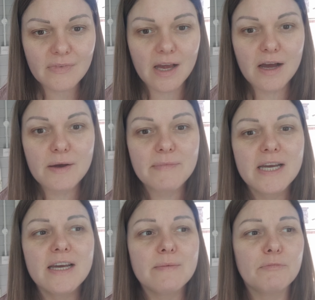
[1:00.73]

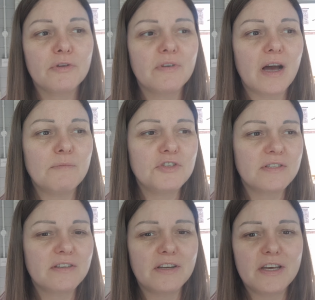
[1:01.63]
But I'm
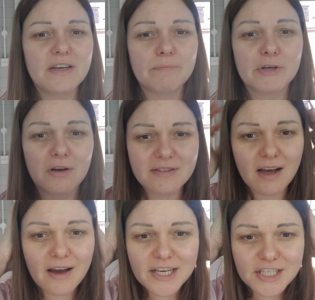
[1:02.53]
just gonna, because I